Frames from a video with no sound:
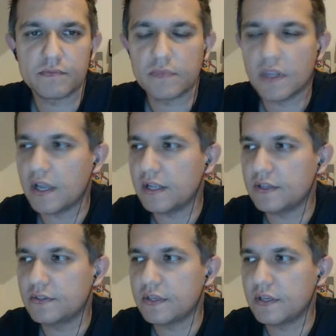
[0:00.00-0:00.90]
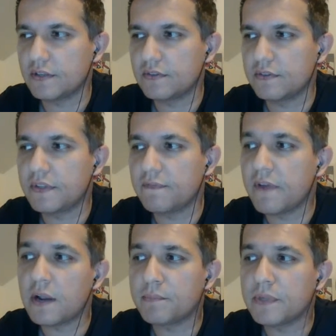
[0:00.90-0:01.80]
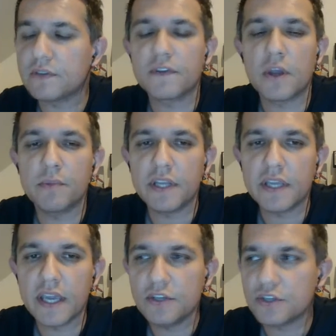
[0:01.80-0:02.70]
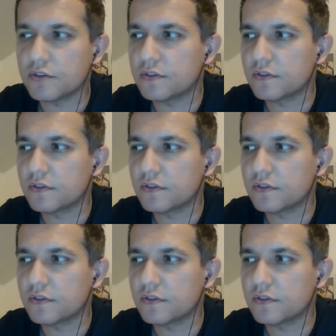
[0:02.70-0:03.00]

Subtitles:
And the development of communication